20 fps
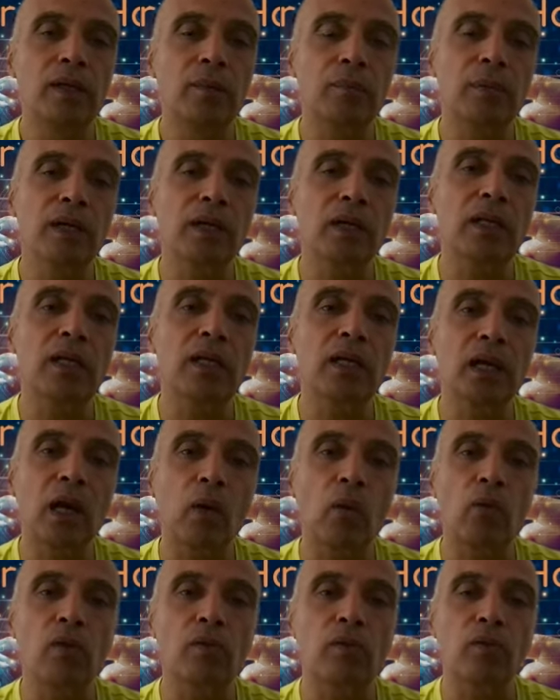typically
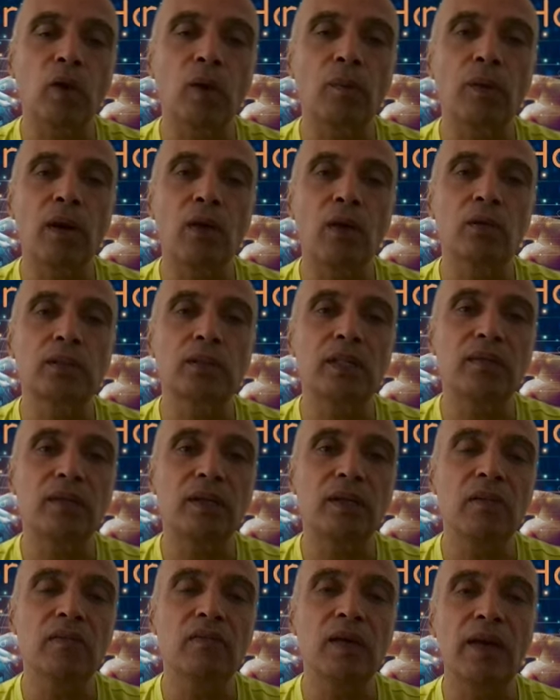account for about
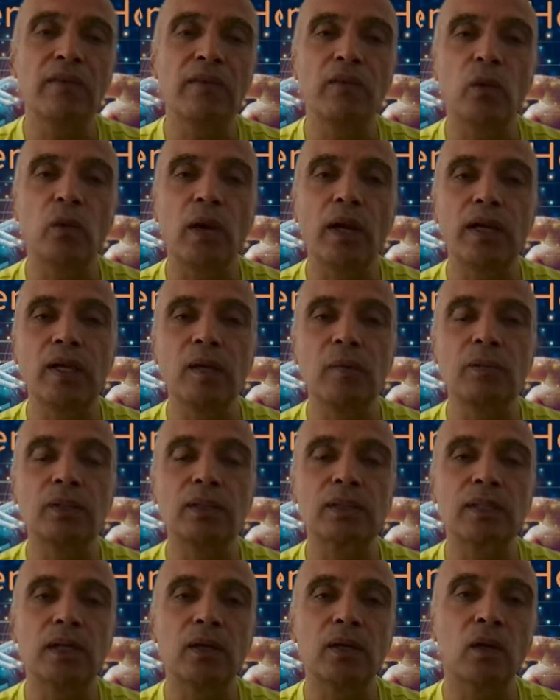75 to
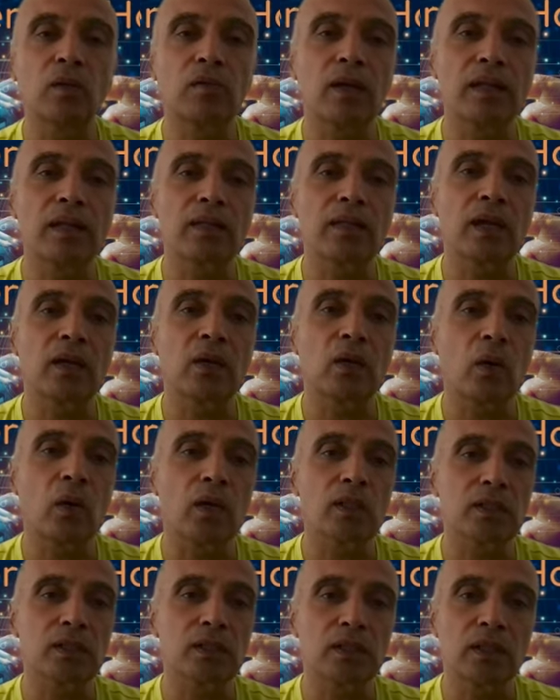80% of healthcare
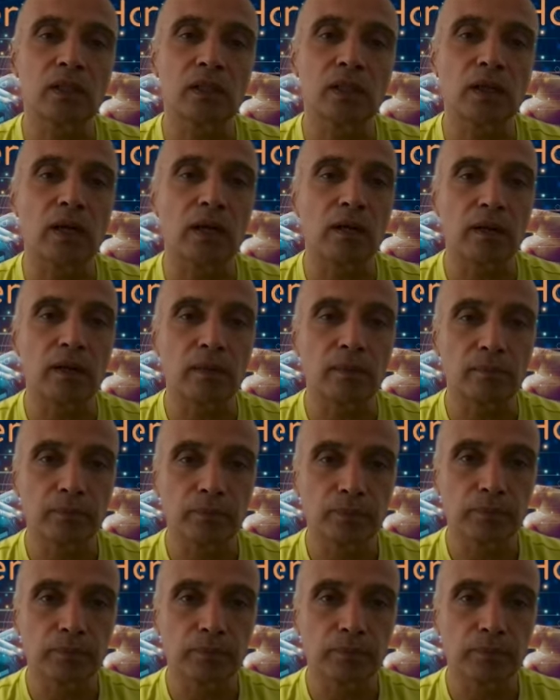costs in the country.